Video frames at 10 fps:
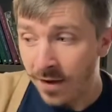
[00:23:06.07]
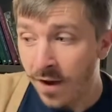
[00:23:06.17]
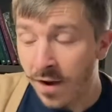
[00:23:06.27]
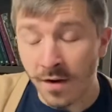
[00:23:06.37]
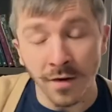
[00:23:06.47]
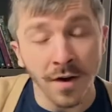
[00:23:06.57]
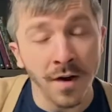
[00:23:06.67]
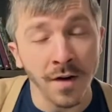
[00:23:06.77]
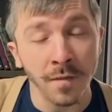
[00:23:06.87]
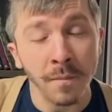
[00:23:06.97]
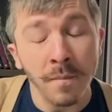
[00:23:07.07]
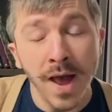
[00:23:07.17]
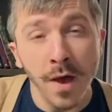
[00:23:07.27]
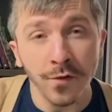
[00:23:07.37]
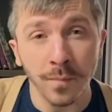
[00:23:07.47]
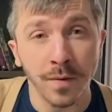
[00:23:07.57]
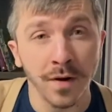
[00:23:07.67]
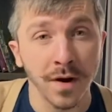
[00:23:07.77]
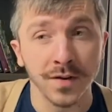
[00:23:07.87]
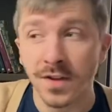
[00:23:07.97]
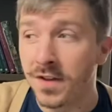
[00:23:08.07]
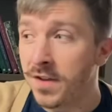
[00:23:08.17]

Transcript: are miles apart,